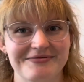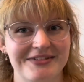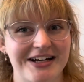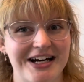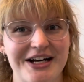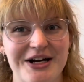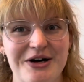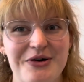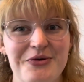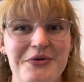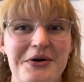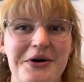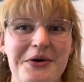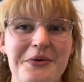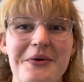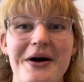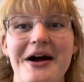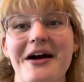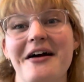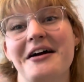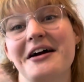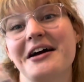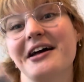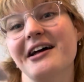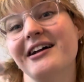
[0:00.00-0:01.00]
I don't want to
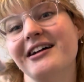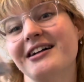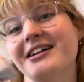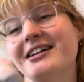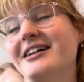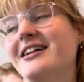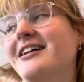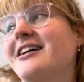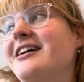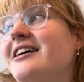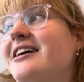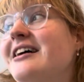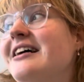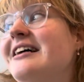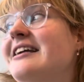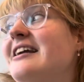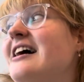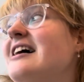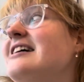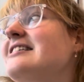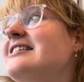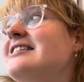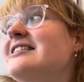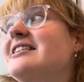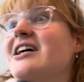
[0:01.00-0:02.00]
wear it
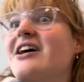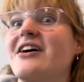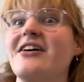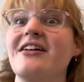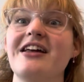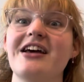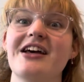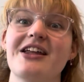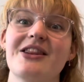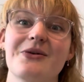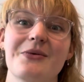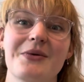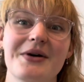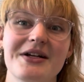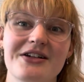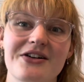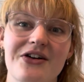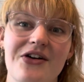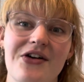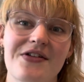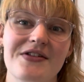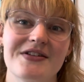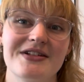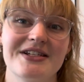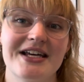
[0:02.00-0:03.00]
necessarily in the winter
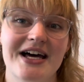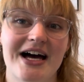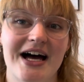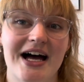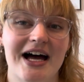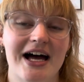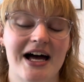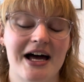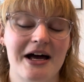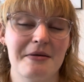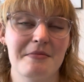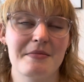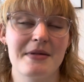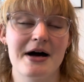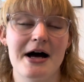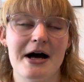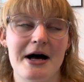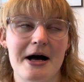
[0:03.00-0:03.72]
all the time.